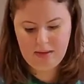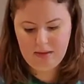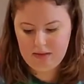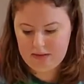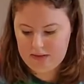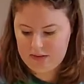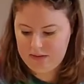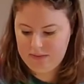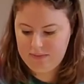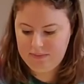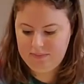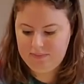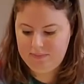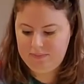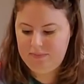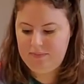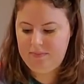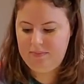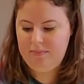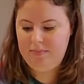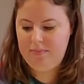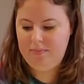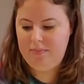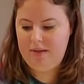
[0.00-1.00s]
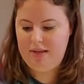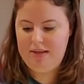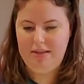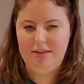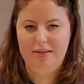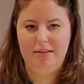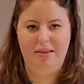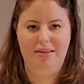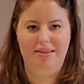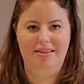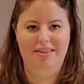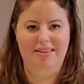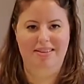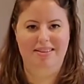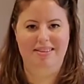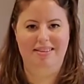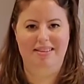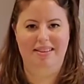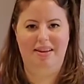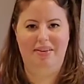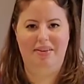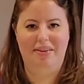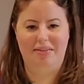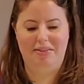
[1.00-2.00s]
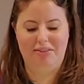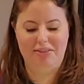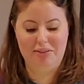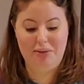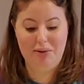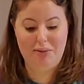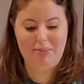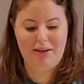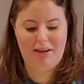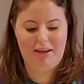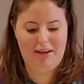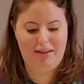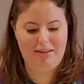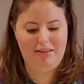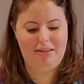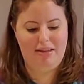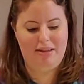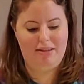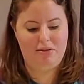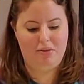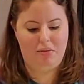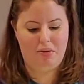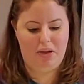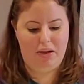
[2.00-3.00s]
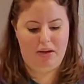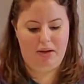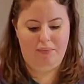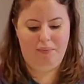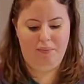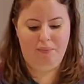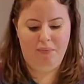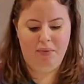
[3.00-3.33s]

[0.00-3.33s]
Ugh. Now I have glue on my hands, that's okay.